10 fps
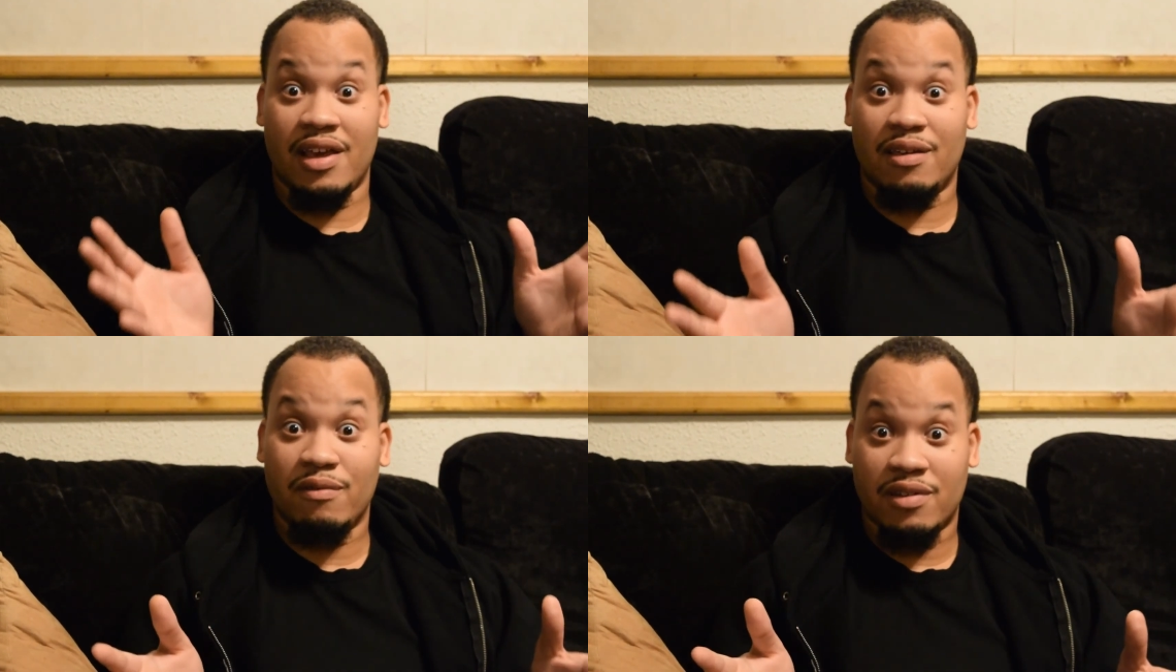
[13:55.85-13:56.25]

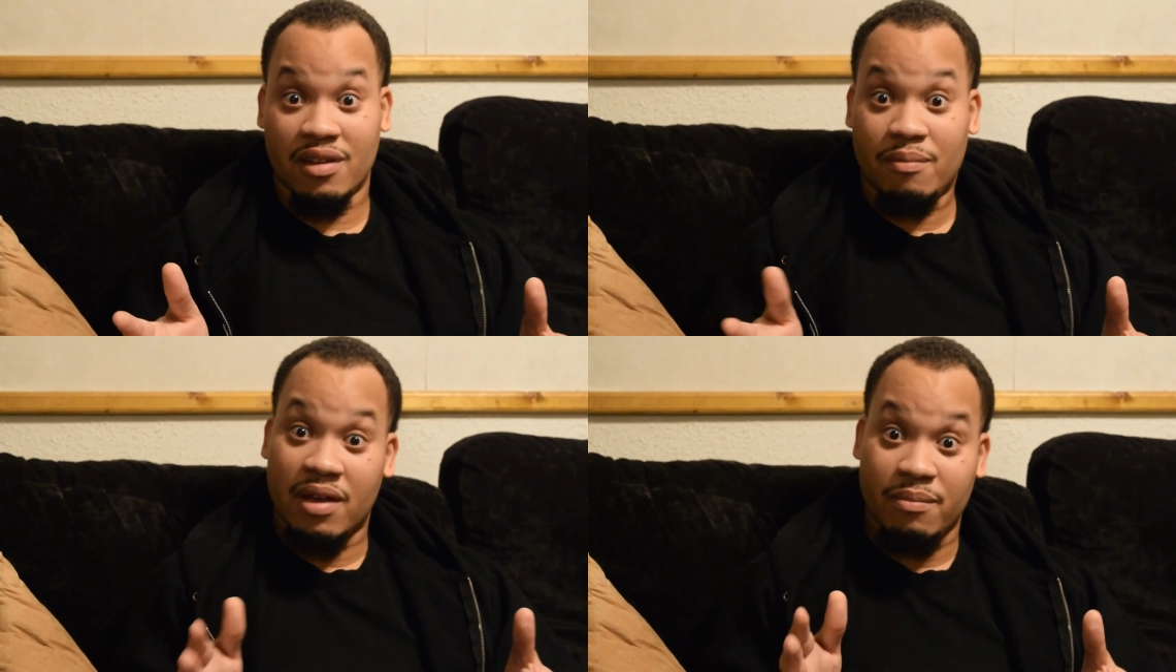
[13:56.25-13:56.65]
Thank you
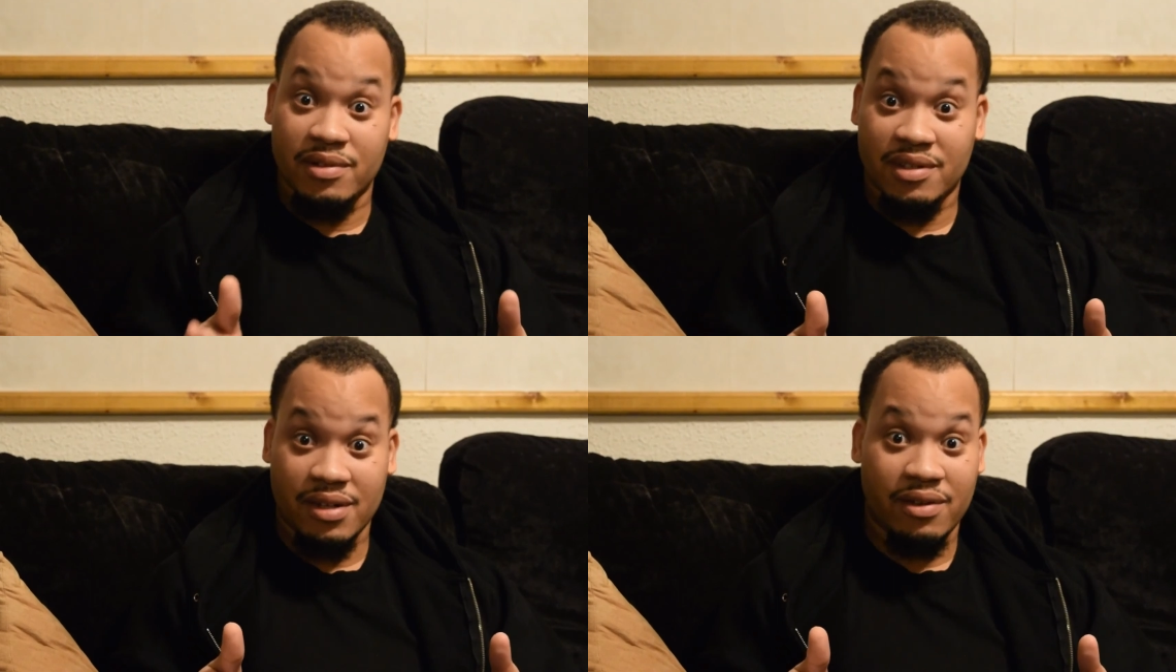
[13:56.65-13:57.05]
to the
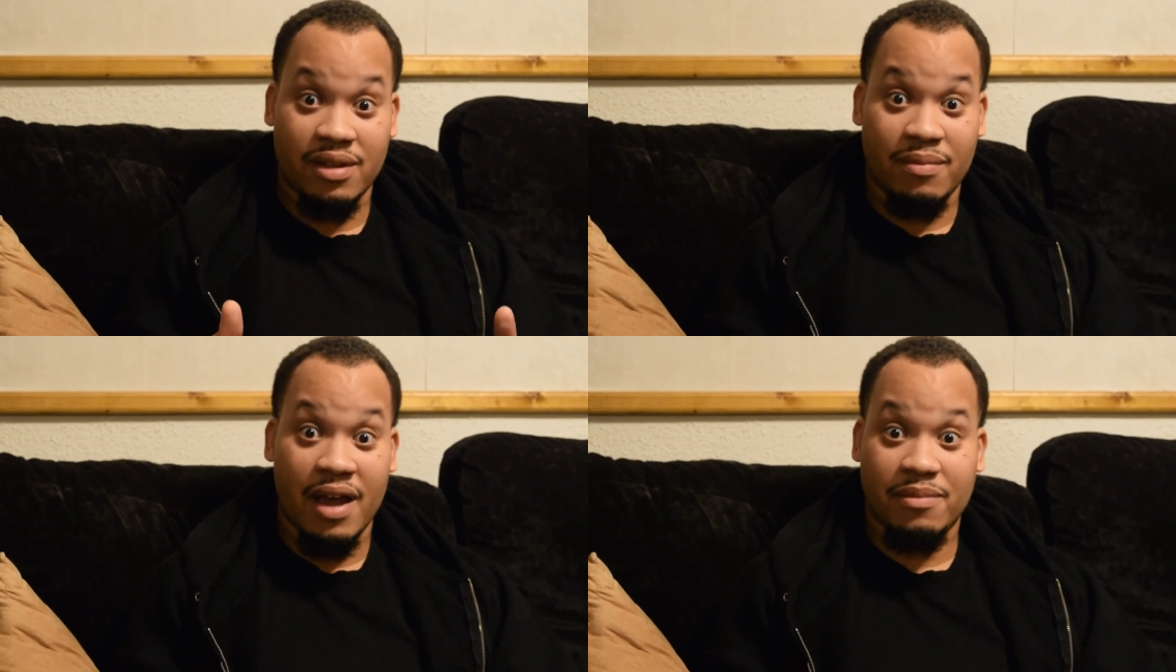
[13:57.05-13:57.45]
members of the
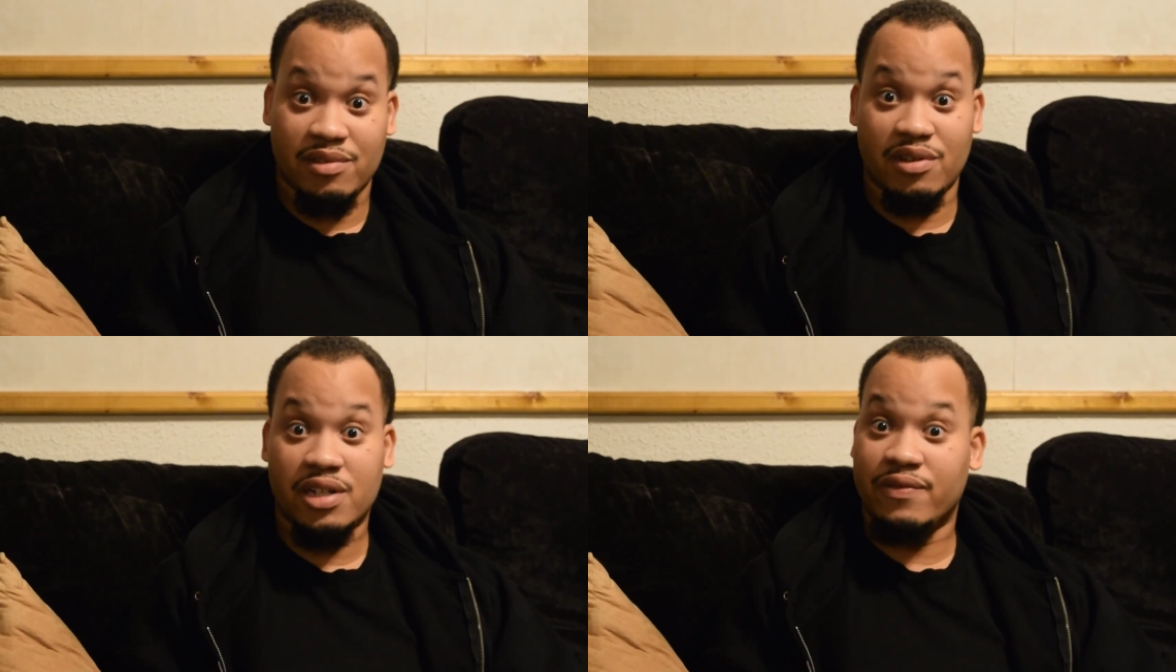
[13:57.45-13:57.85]
Indian
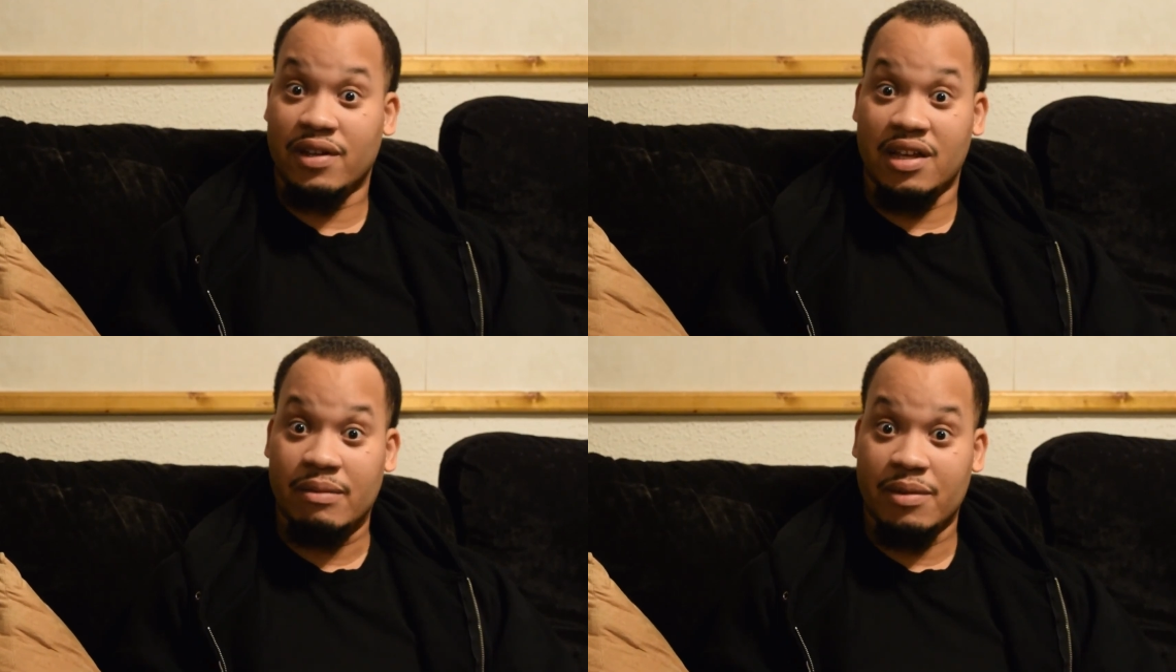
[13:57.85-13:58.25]
Baptist Church
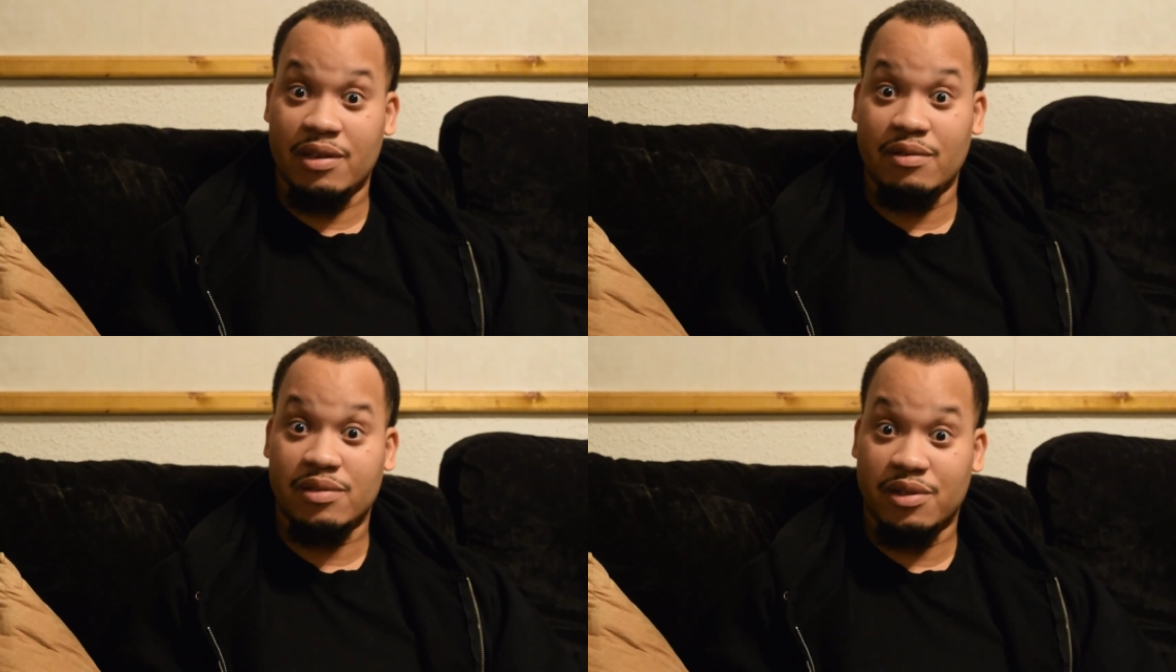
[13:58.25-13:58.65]
for letting
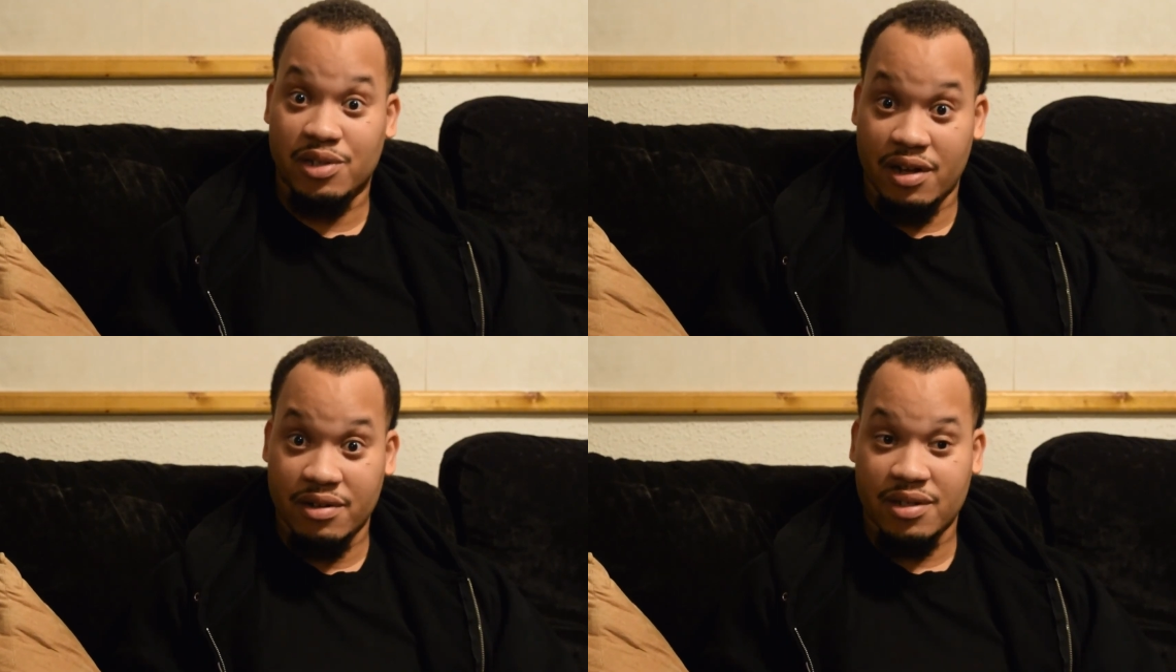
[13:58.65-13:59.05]
me use the
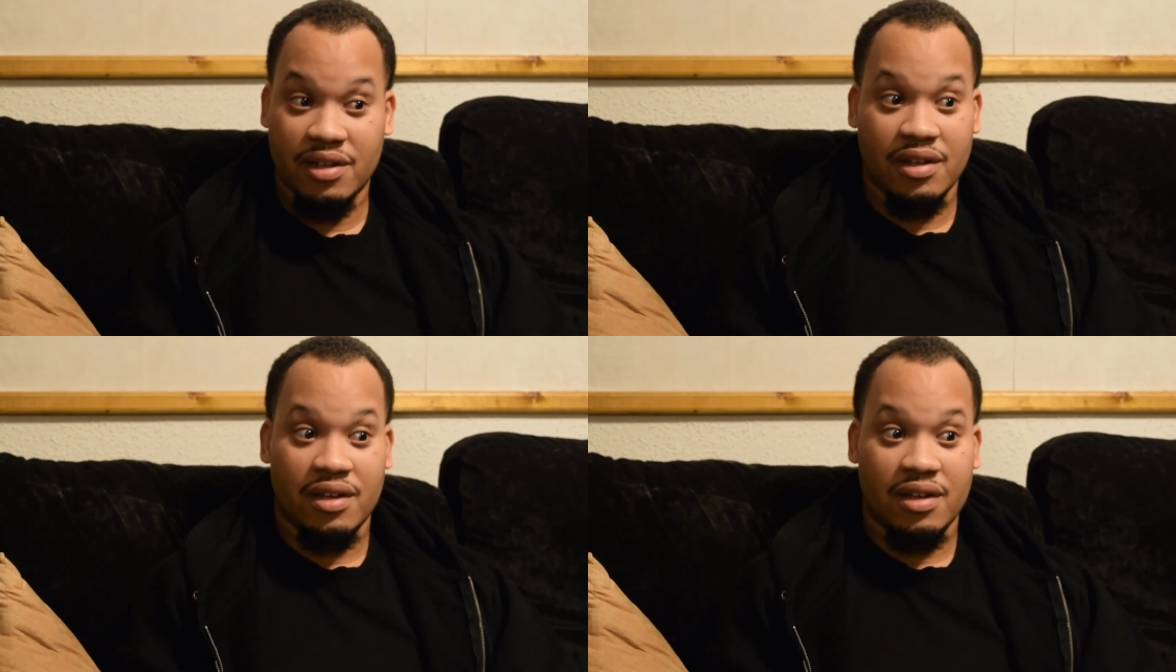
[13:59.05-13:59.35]
church.